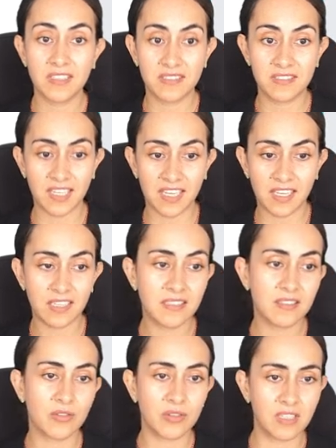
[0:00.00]

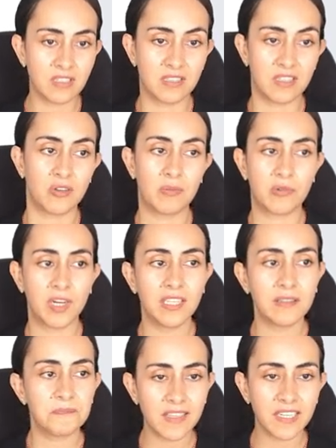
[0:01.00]
size on Instagram,
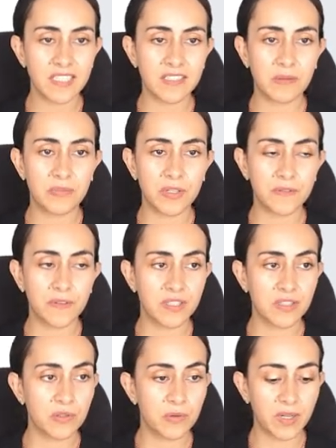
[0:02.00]
right? That is a
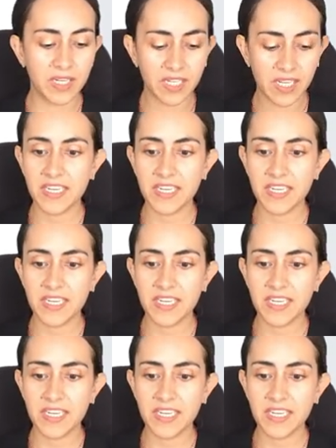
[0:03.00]
perfect square.